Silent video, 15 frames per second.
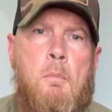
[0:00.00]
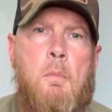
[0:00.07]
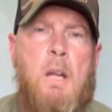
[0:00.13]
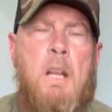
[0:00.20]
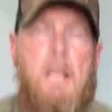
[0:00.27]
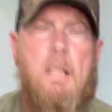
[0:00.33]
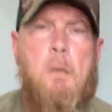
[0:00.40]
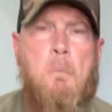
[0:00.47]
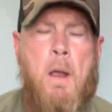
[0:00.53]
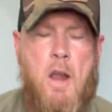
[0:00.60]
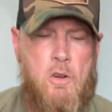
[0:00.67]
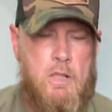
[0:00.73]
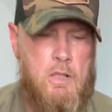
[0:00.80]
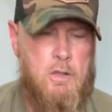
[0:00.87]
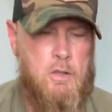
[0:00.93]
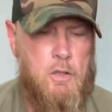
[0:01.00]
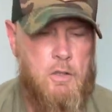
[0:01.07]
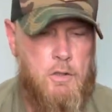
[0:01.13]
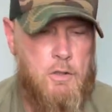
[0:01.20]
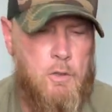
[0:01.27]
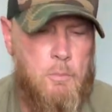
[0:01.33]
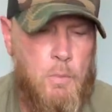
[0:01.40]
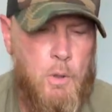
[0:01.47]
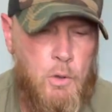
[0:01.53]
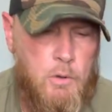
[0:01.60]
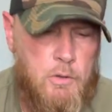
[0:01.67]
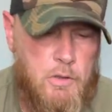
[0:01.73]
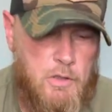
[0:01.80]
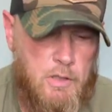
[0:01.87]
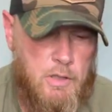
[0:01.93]
in comparison to the two
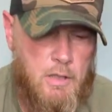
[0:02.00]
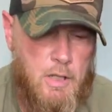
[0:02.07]
boots,